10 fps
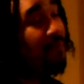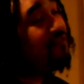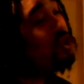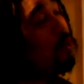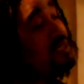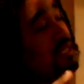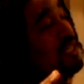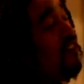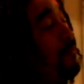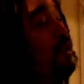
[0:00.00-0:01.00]
But for you it's a
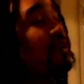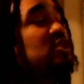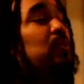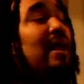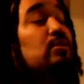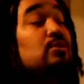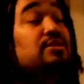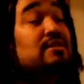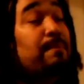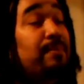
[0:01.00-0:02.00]
tough pill to swallow, so
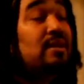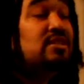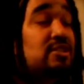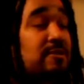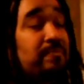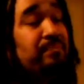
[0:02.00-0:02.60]
she's a bitch.